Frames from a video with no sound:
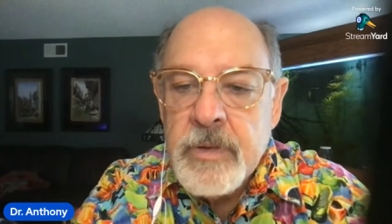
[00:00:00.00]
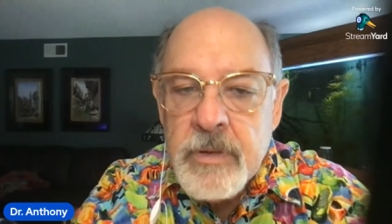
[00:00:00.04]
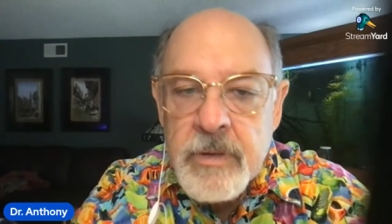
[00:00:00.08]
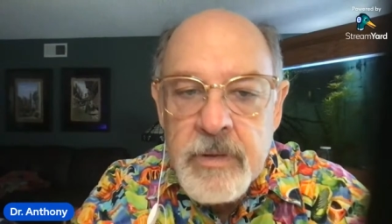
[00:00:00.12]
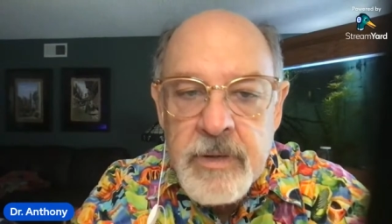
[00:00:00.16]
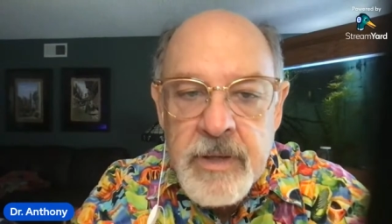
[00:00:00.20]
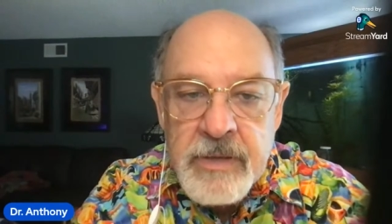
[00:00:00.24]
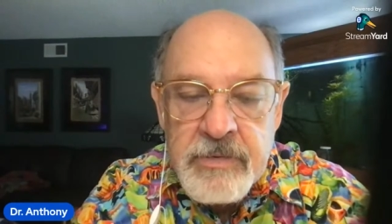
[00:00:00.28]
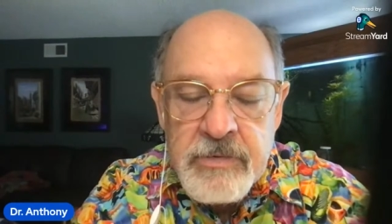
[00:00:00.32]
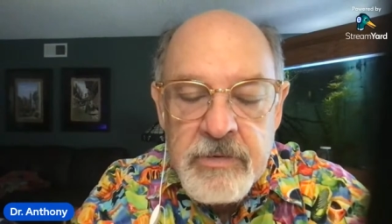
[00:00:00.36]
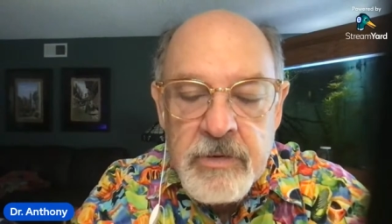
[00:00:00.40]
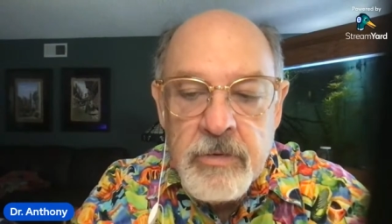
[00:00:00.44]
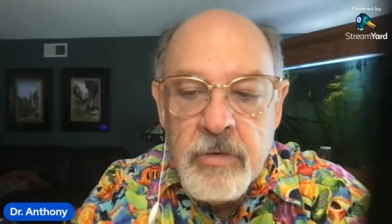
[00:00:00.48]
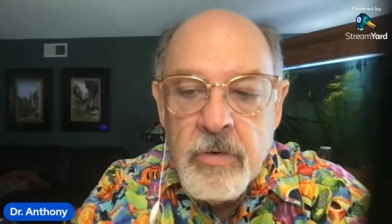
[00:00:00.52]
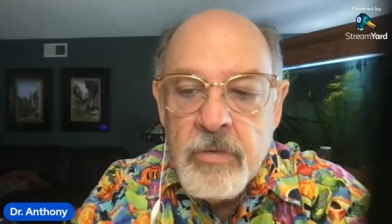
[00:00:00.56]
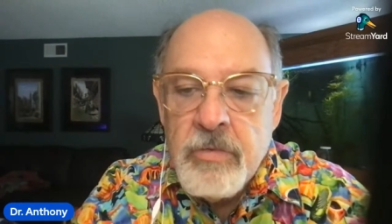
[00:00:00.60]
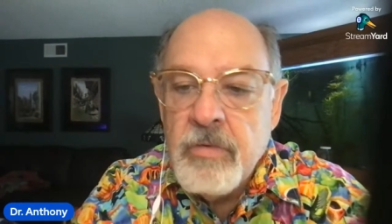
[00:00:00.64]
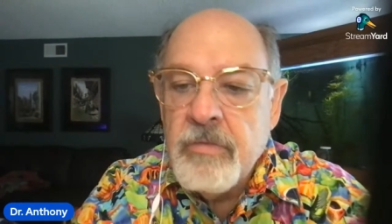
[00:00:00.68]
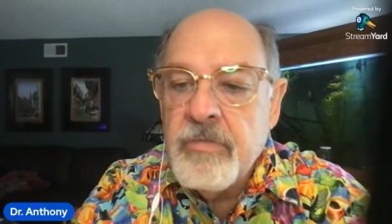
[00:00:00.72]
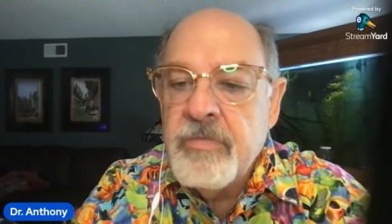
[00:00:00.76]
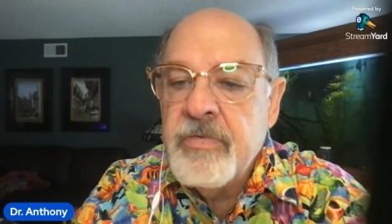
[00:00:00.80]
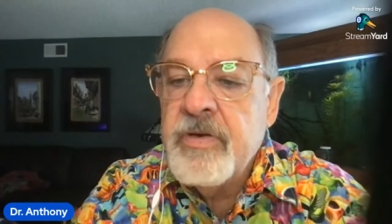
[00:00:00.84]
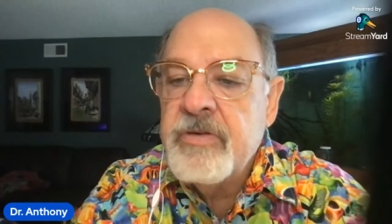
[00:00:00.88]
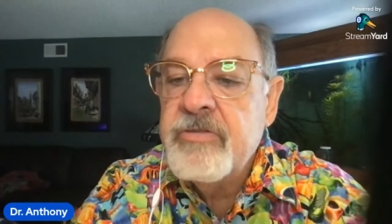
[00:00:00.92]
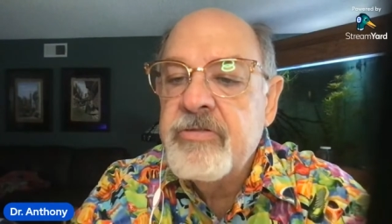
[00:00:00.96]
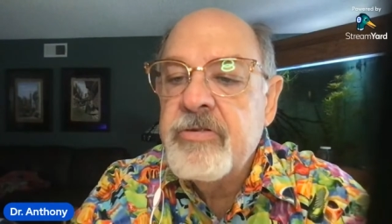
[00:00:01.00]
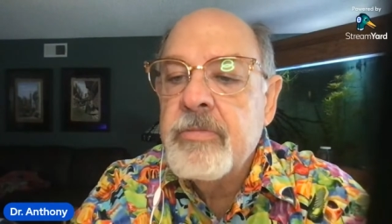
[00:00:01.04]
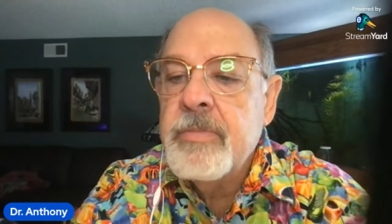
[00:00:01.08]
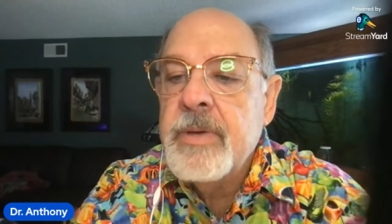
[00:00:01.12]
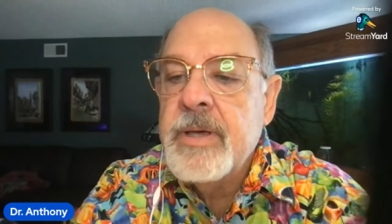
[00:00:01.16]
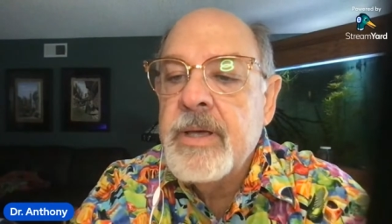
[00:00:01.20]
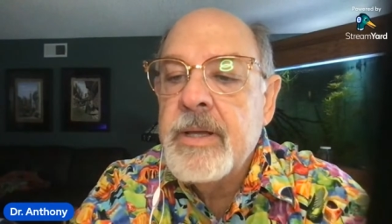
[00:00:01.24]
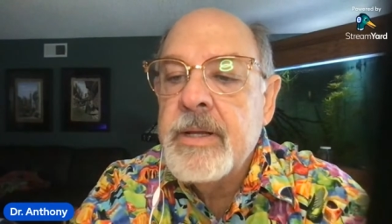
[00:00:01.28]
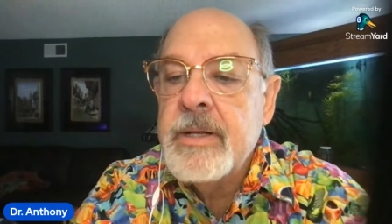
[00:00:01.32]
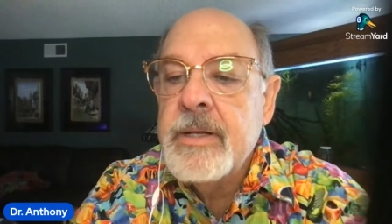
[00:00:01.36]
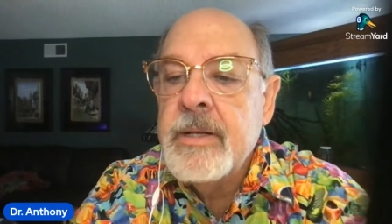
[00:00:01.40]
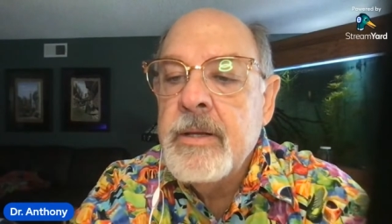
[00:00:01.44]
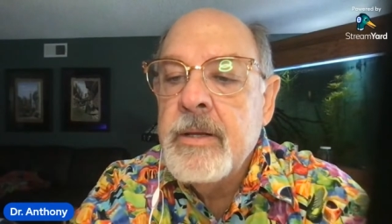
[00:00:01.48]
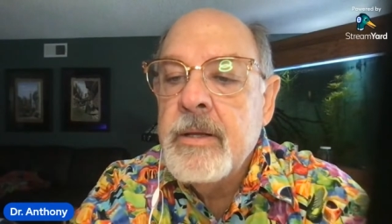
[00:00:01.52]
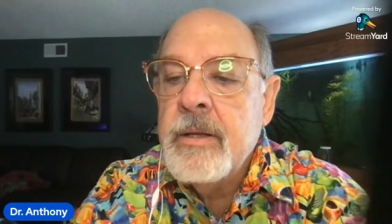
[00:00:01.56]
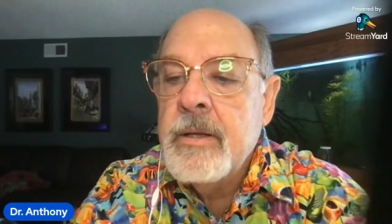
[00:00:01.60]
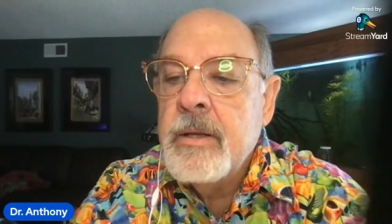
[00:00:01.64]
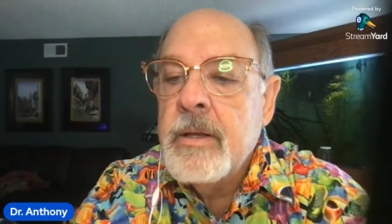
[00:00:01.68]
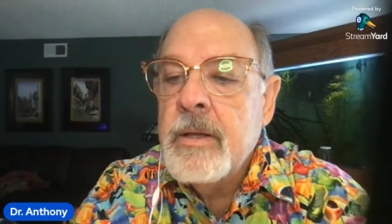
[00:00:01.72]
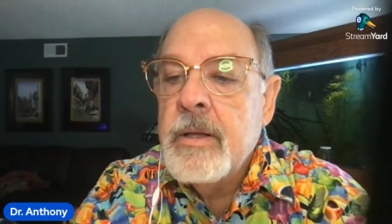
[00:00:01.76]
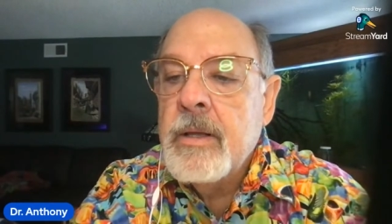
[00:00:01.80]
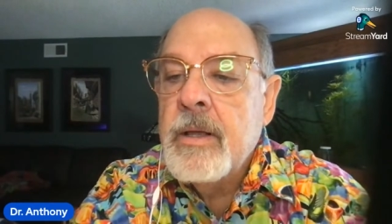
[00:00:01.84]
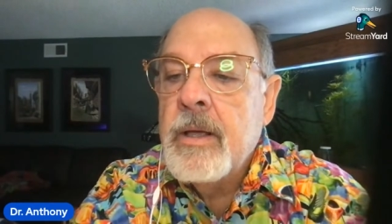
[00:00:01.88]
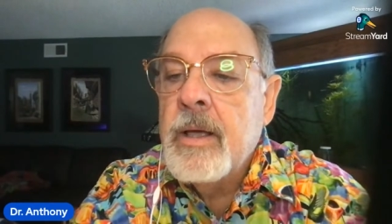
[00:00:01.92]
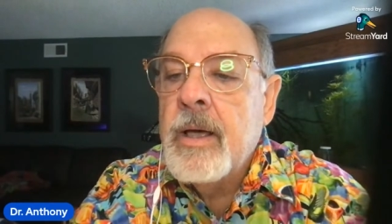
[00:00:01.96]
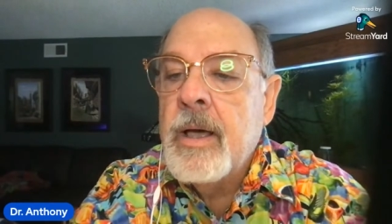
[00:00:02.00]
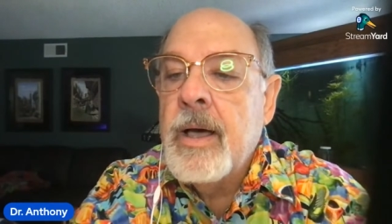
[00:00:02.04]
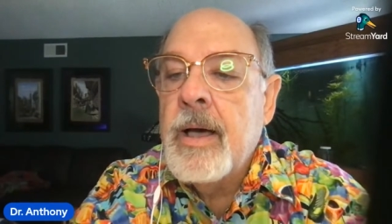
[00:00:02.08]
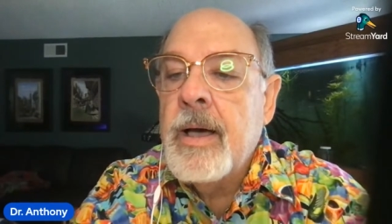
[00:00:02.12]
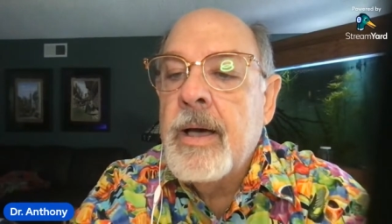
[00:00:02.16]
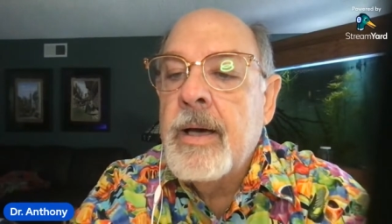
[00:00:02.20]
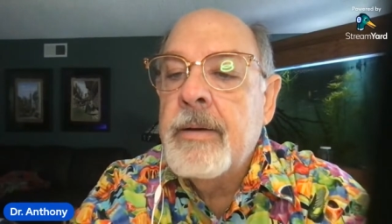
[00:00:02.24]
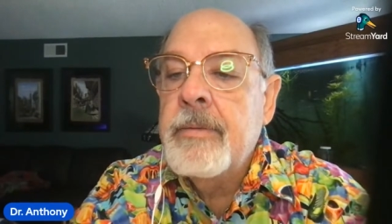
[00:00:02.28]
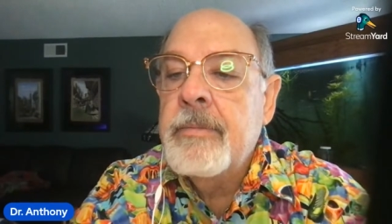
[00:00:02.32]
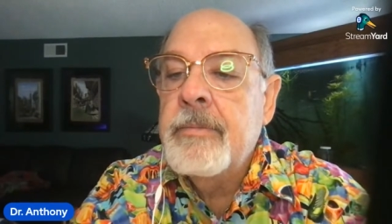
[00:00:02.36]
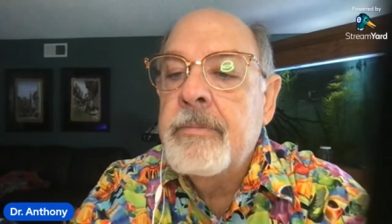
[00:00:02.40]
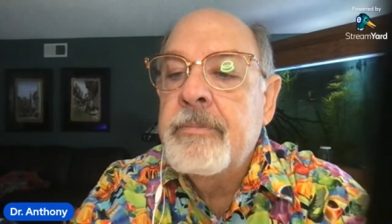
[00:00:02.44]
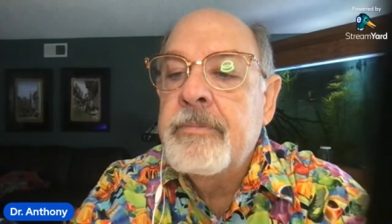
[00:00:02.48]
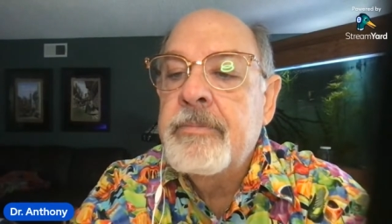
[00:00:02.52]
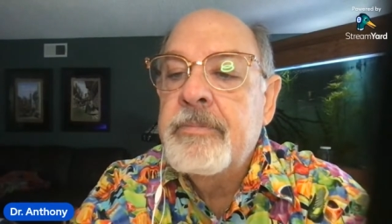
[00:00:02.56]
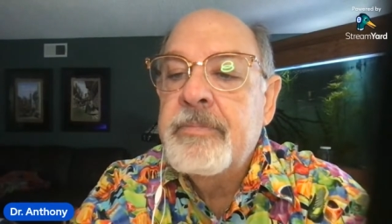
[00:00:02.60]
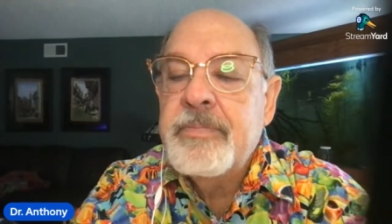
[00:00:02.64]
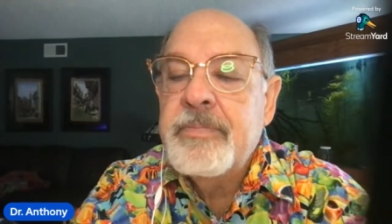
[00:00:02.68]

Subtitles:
get the local fishermen. I